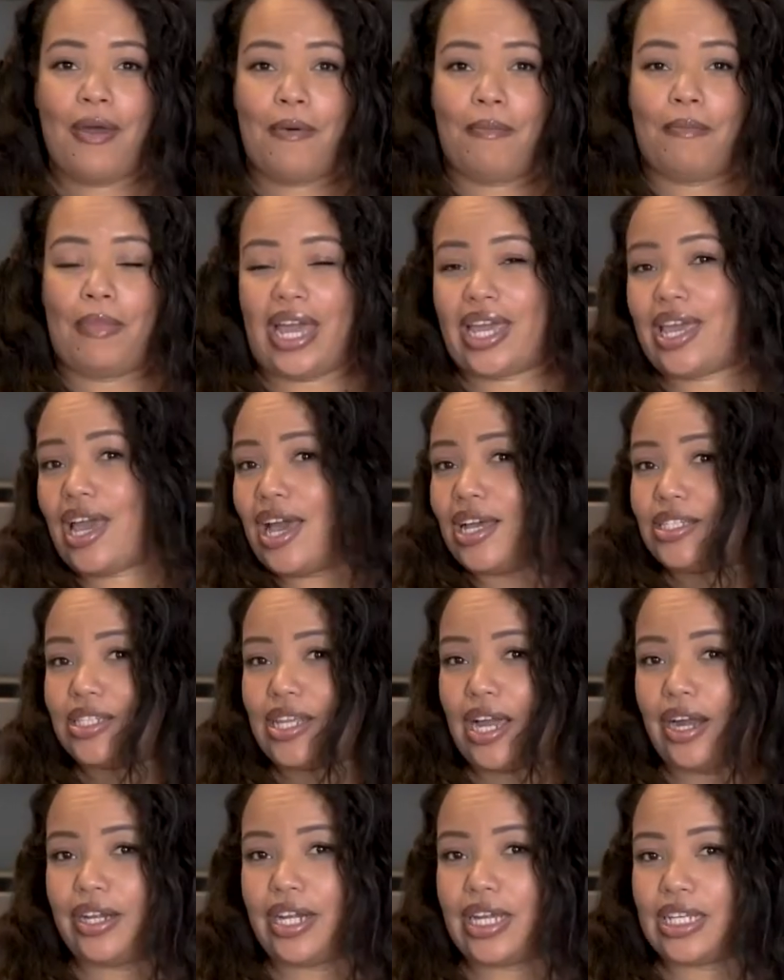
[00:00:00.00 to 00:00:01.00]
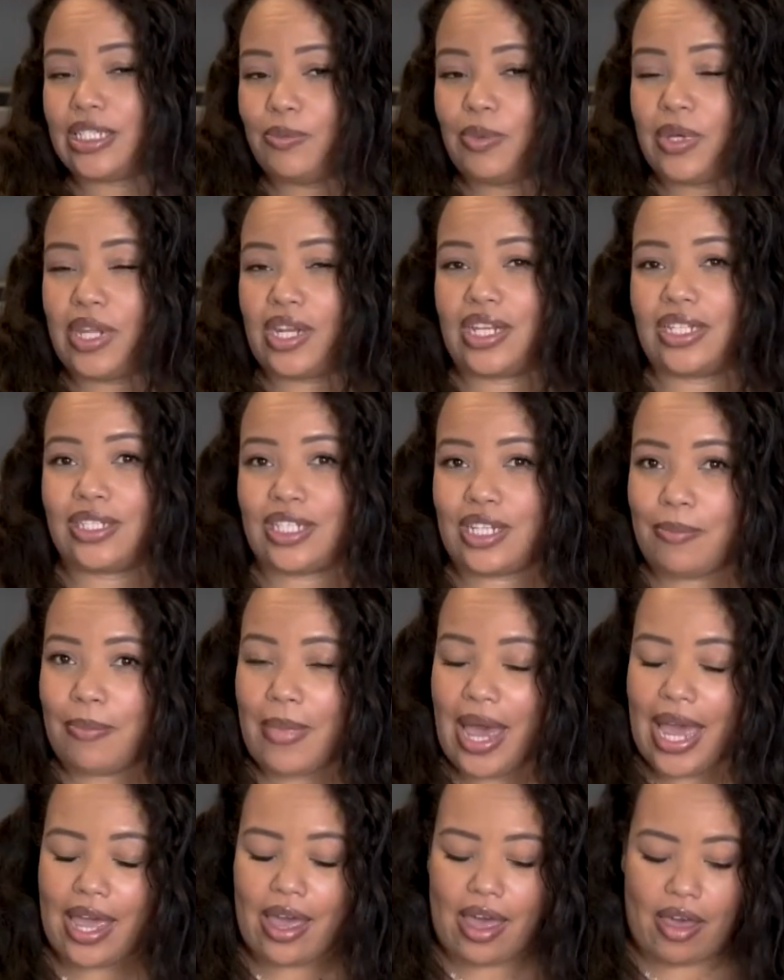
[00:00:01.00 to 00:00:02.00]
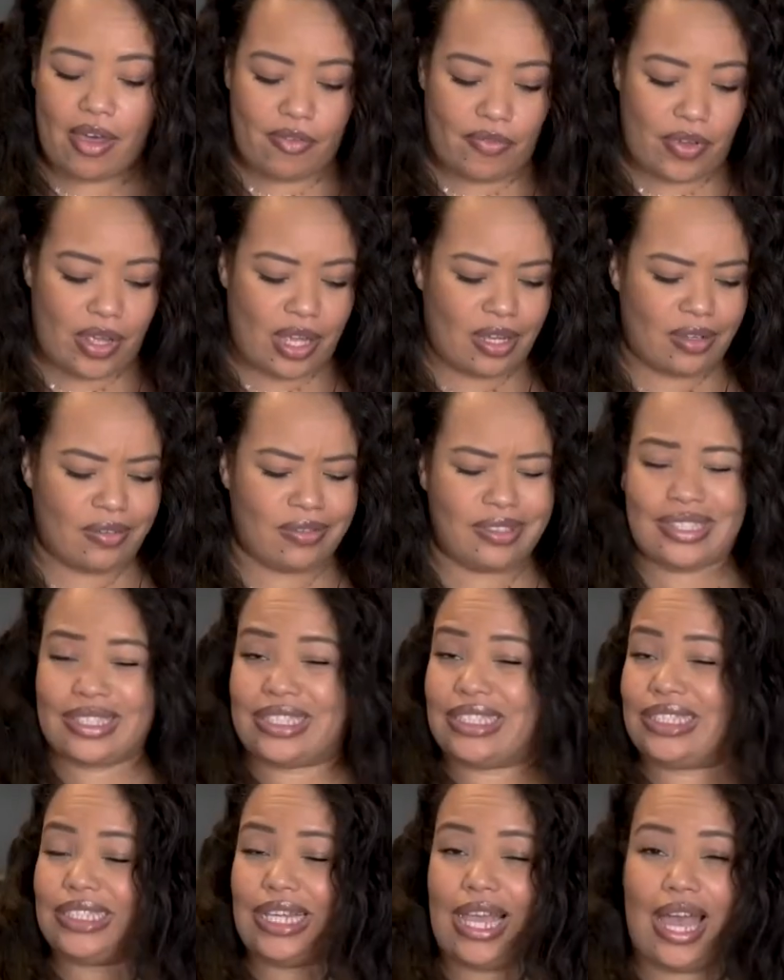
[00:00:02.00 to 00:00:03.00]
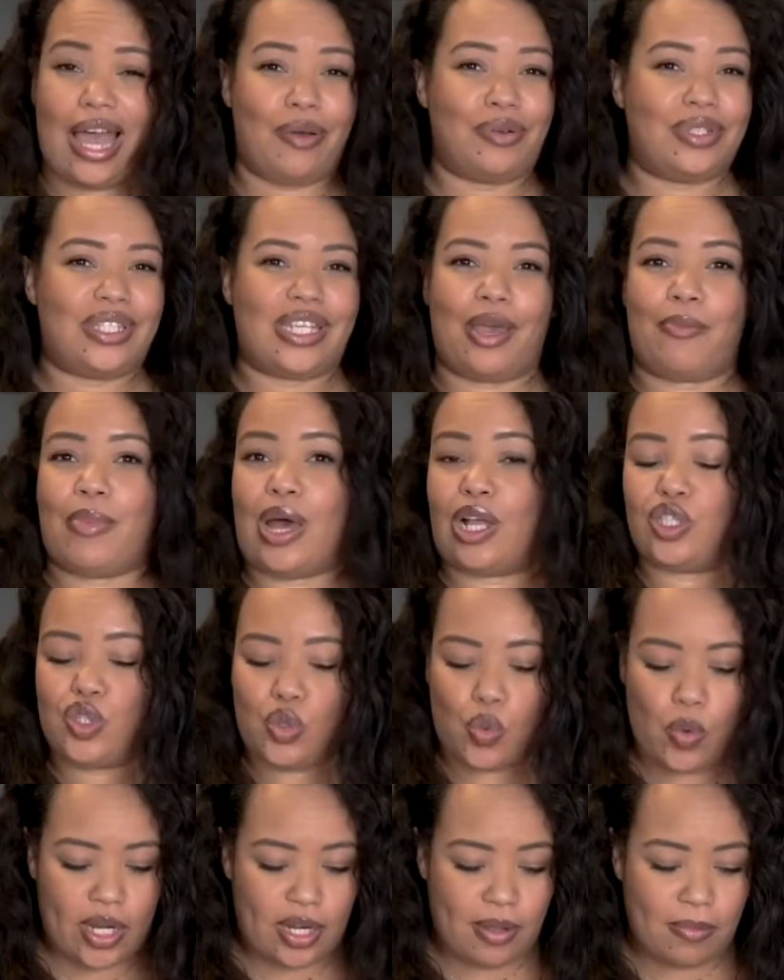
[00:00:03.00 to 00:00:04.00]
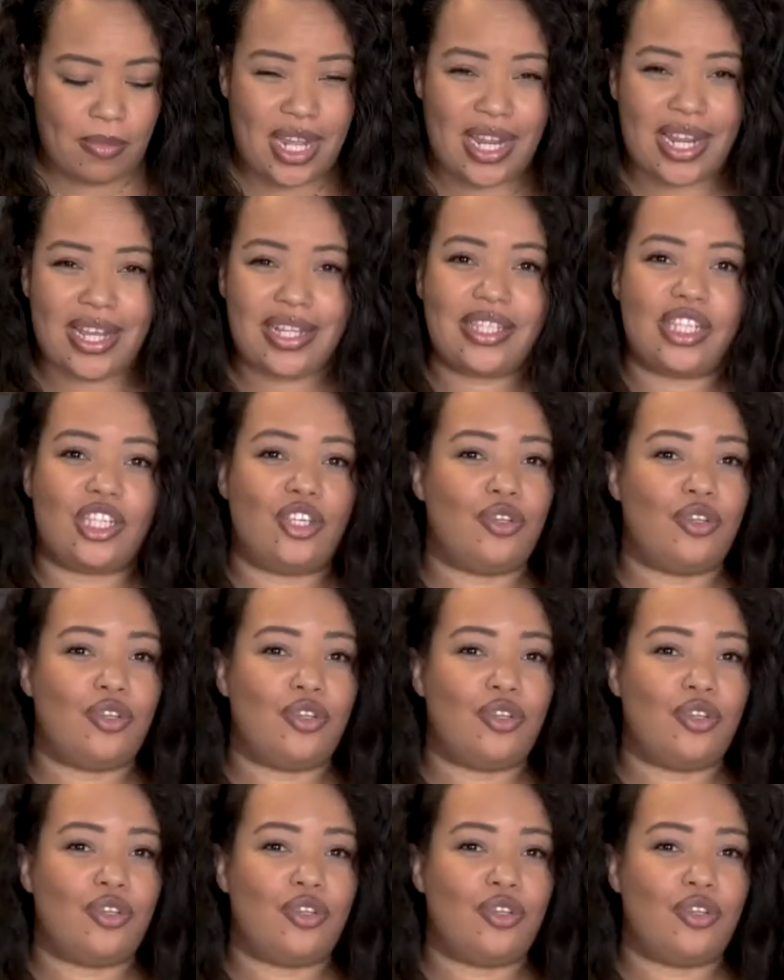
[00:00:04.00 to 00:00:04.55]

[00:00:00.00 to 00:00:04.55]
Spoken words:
My cast iron has been into my oven, I would say about 20 minutes.